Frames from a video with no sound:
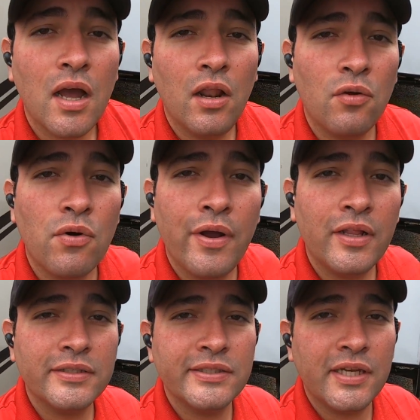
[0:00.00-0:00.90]
Hello
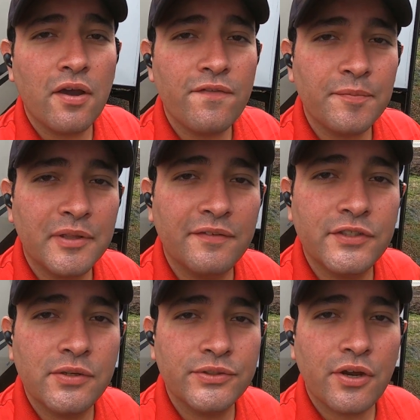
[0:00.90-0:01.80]
Roel, it's Niko from Cliff
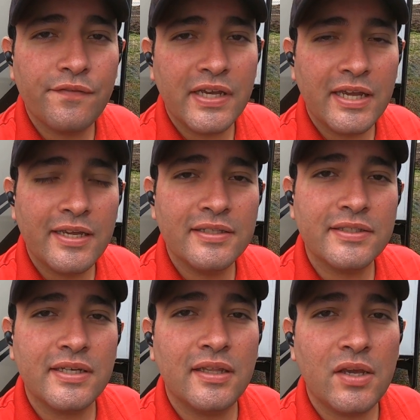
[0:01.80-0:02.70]
Jones RV in
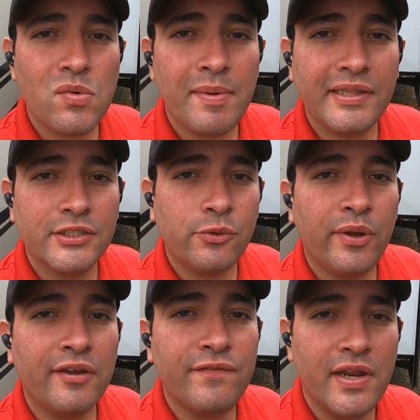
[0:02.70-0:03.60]
Sealy. Want to make this
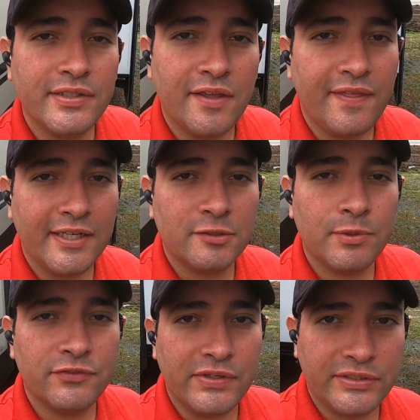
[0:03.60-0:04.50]
quick video say thanks so
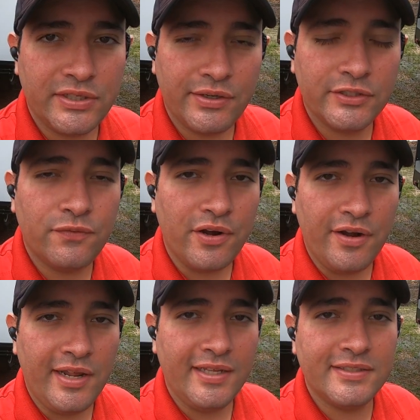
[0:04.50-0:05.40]
much for considering us for
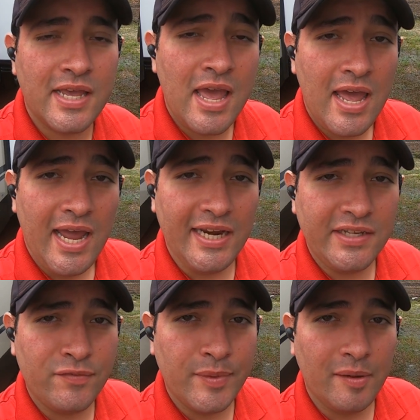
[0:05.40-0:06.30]
your needs
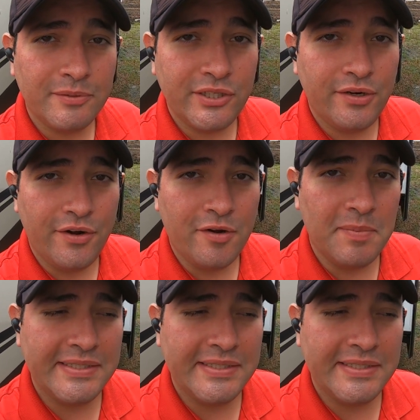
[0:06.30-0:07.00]
and giving me the opportunity to earn your